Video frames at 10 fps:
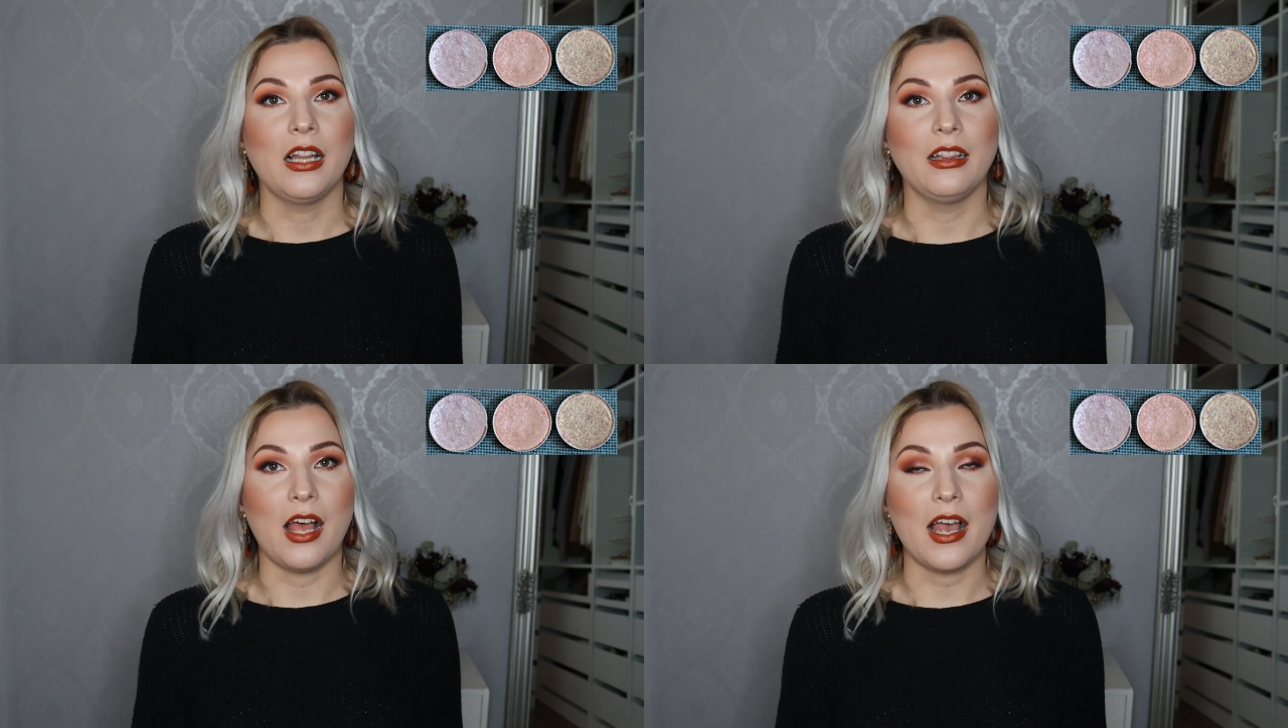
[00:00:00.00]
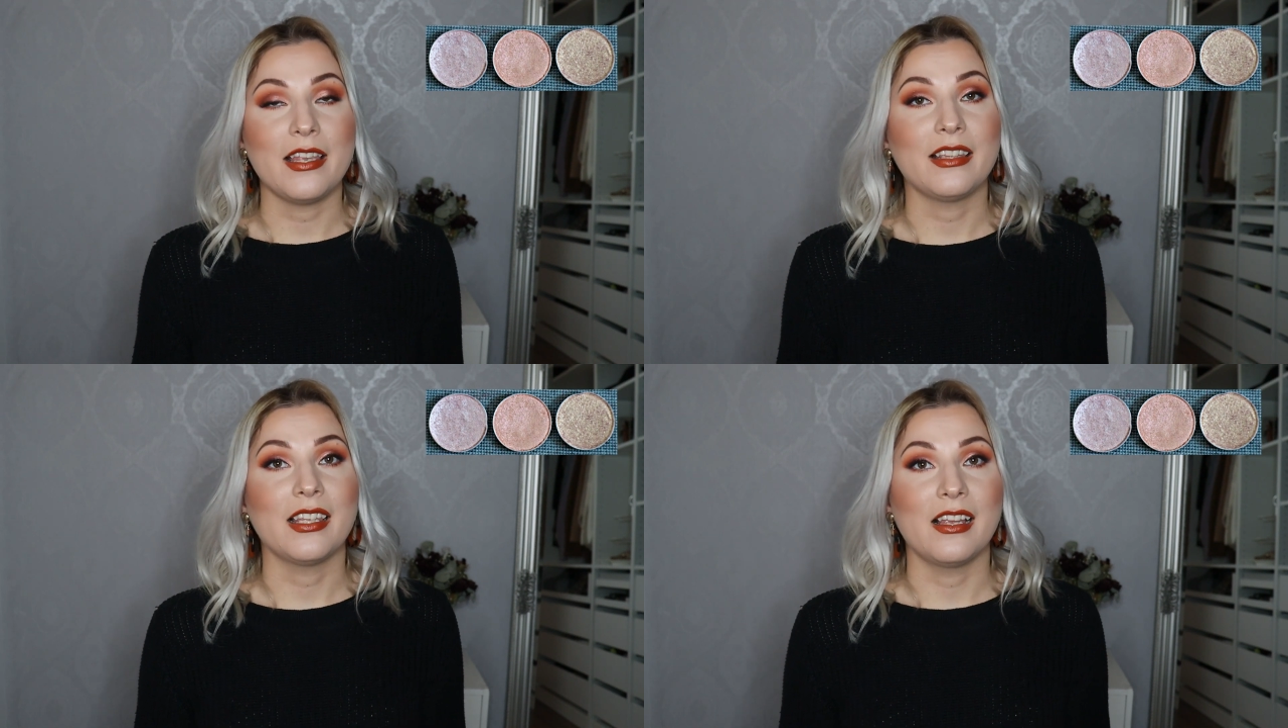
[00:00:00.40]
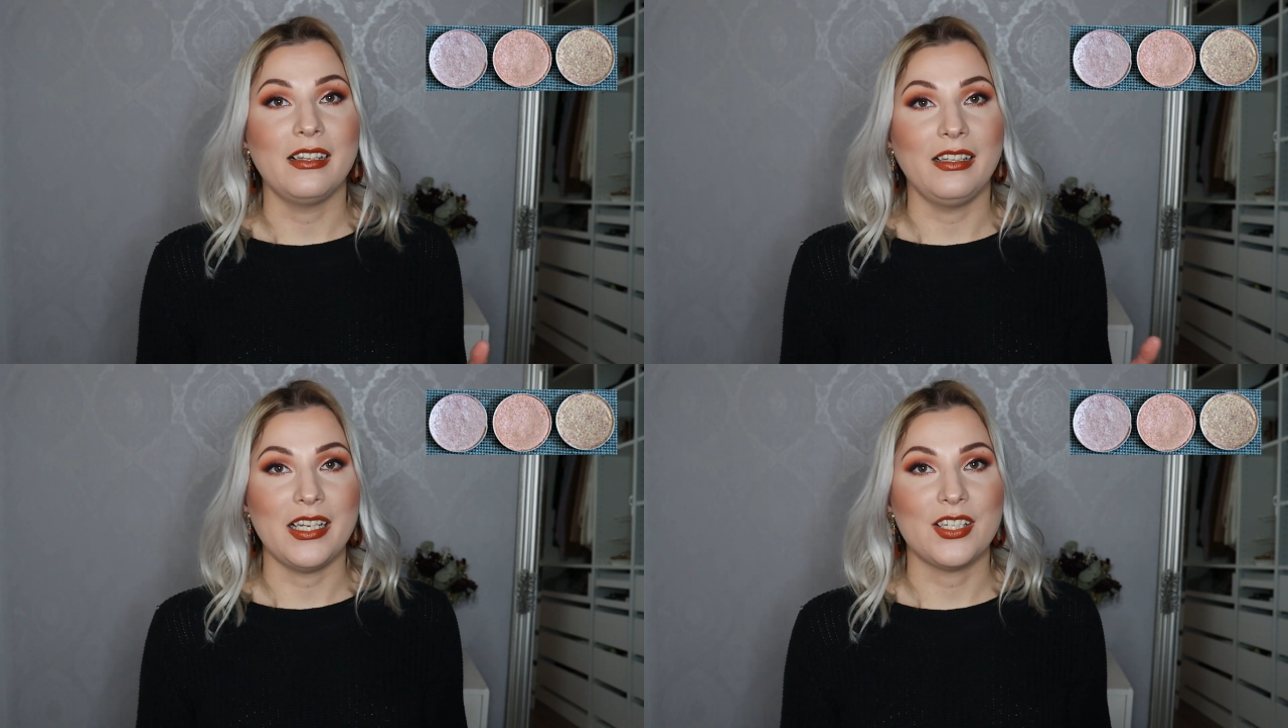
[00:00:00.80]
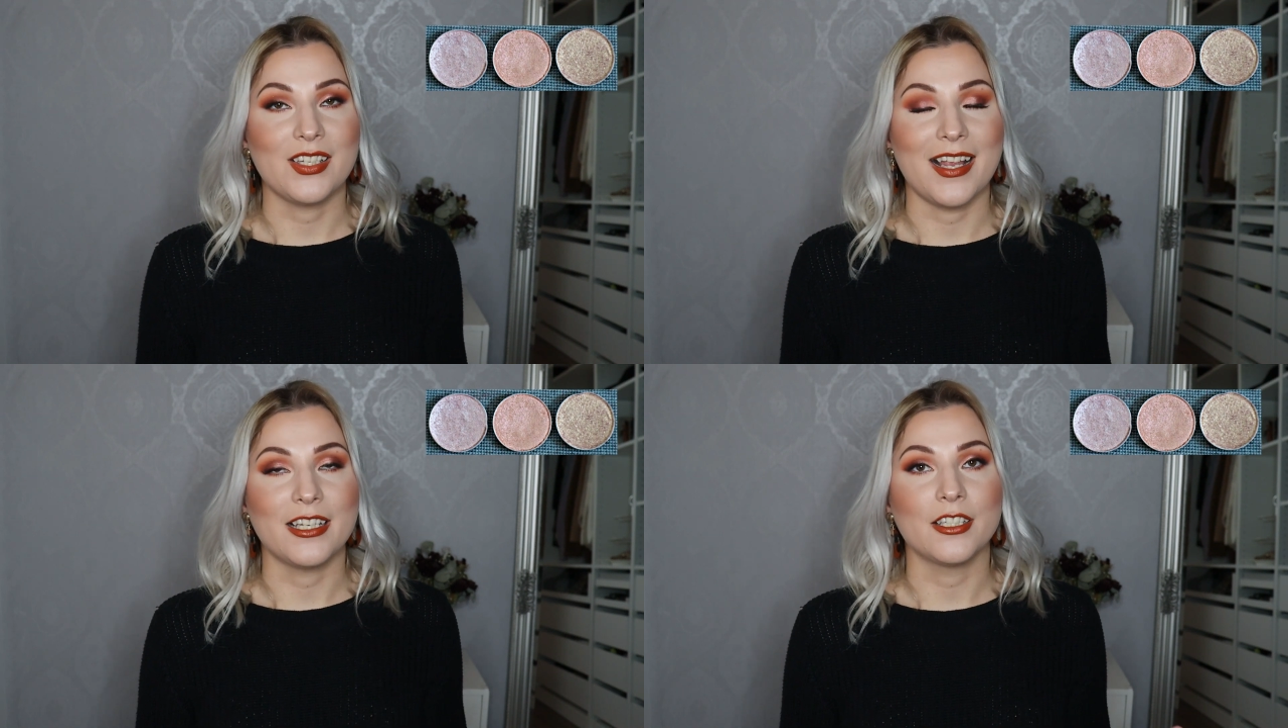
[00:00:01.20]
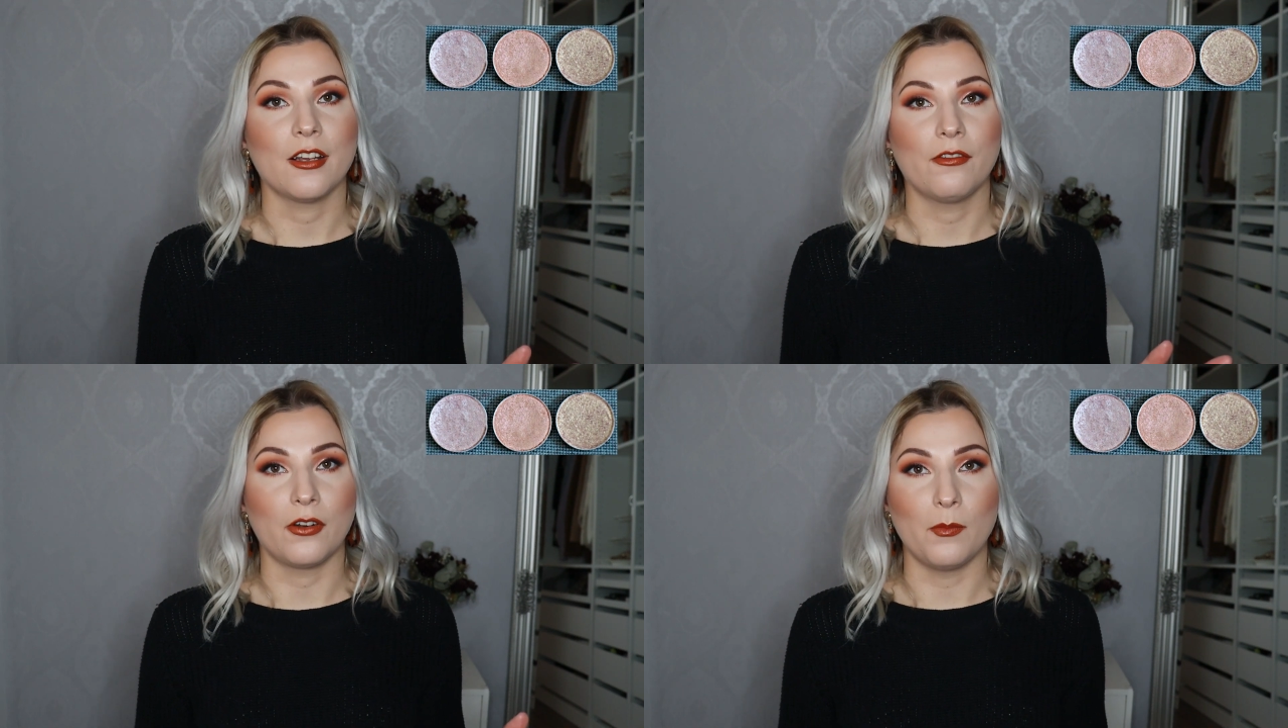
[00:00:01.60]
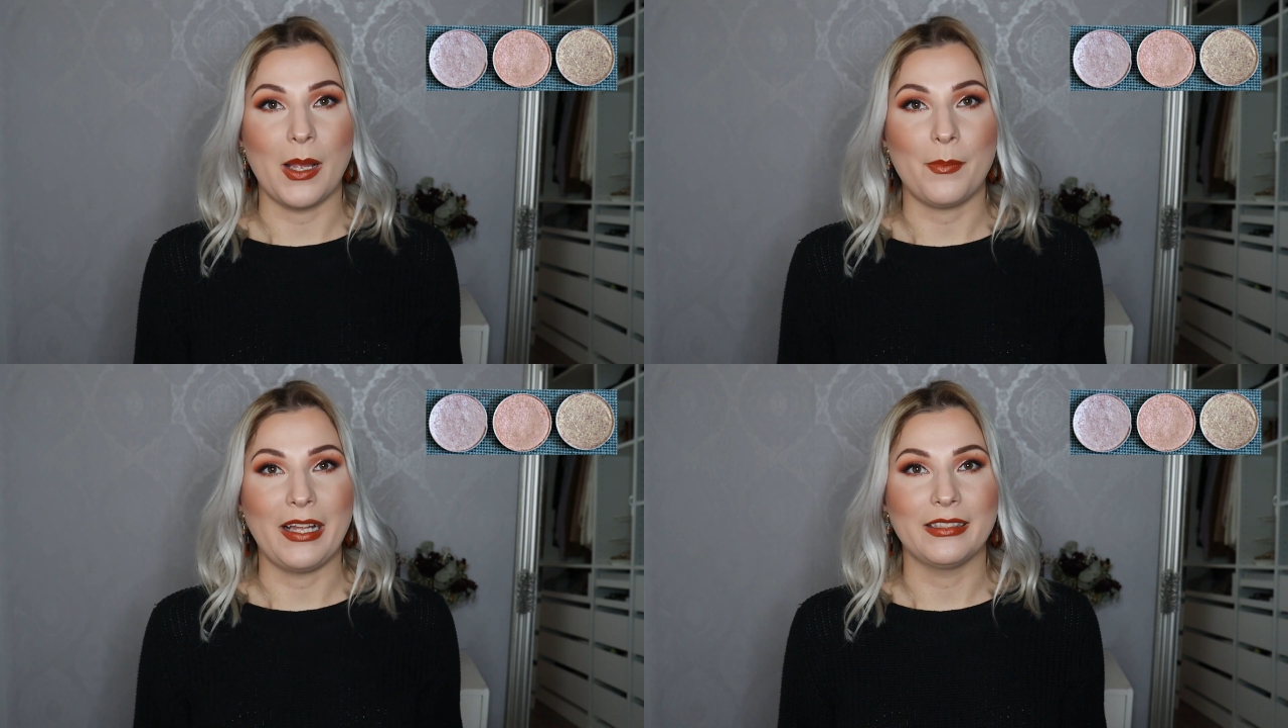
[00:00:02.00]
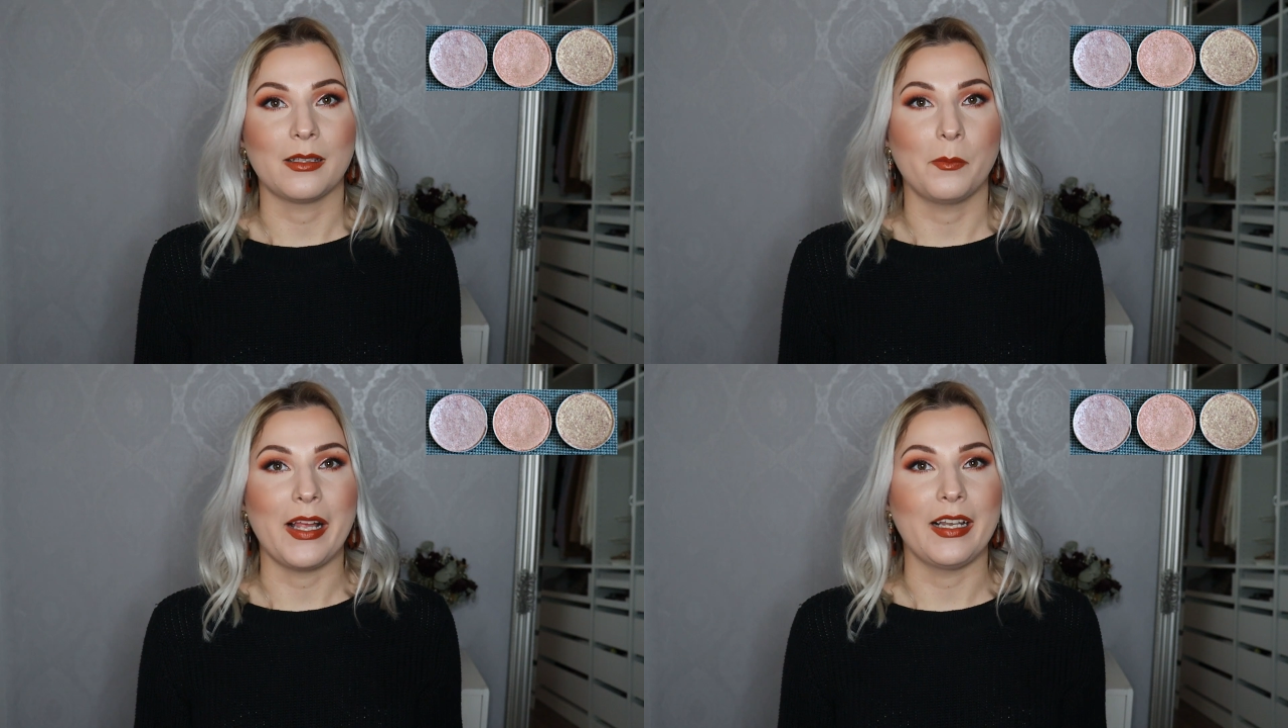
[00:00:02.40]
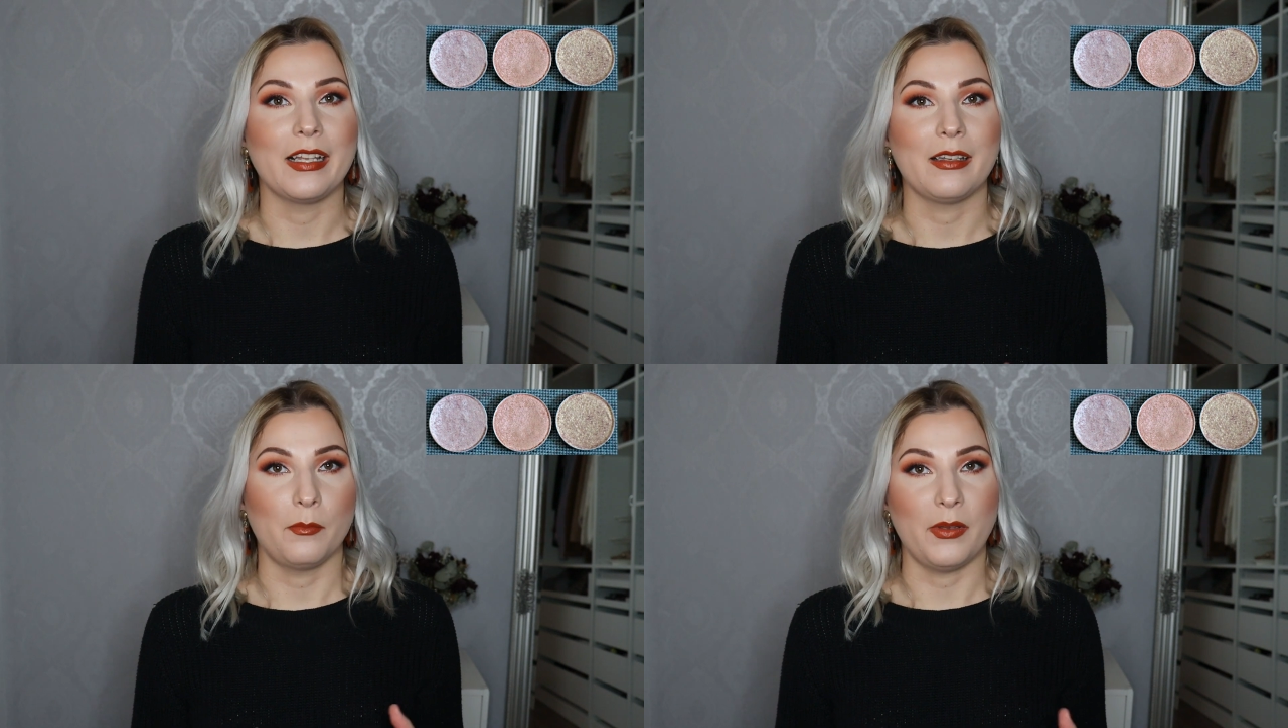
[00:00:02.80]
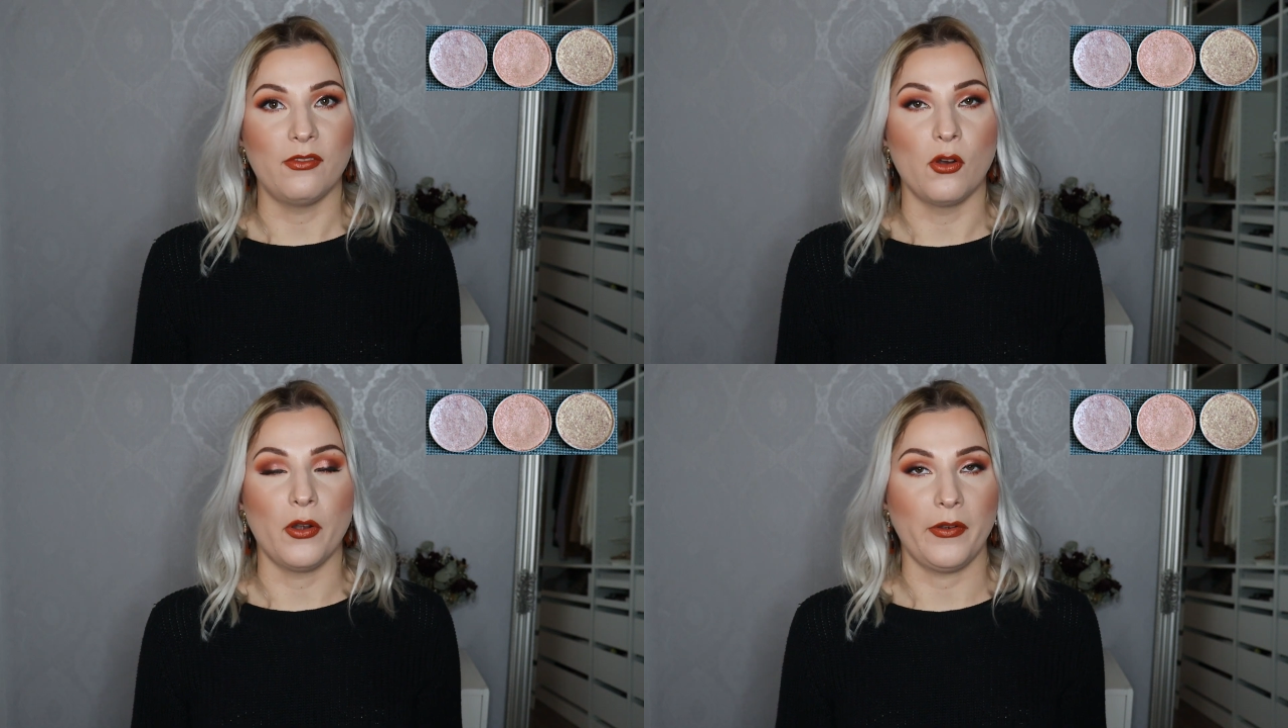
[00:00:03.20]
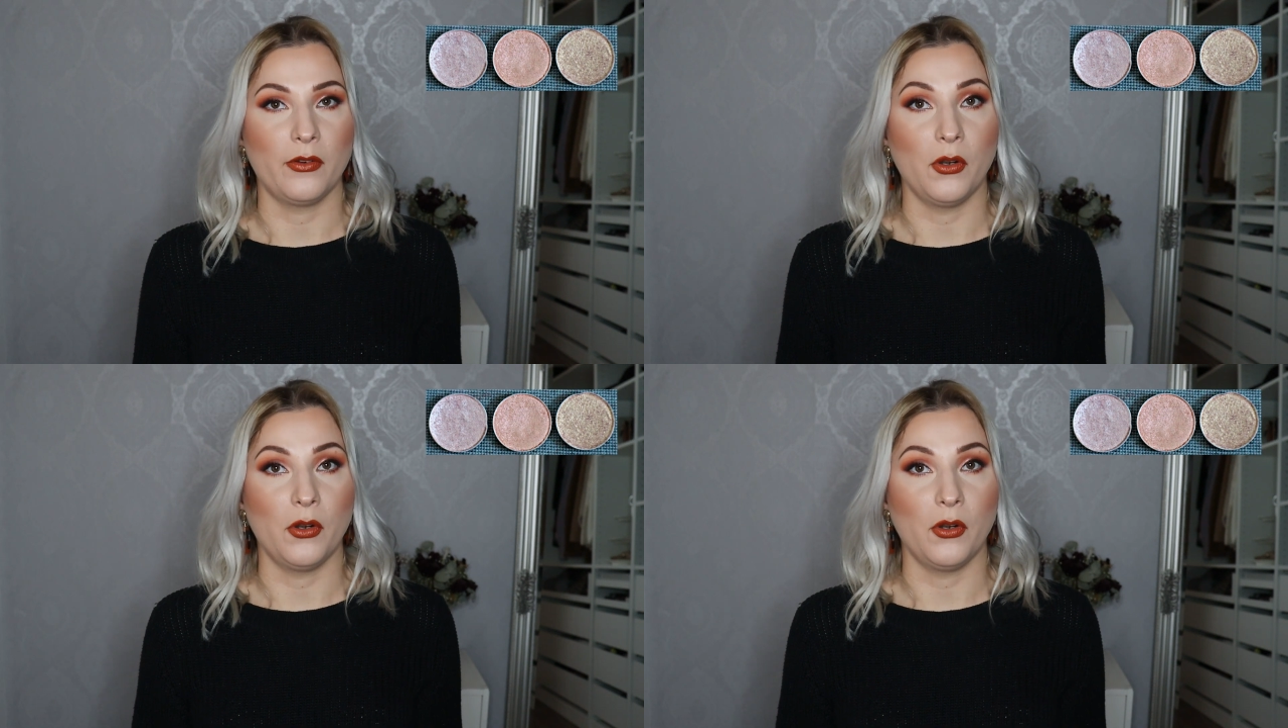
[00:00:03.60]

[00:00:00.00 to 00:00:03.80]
light lid shades from my palette before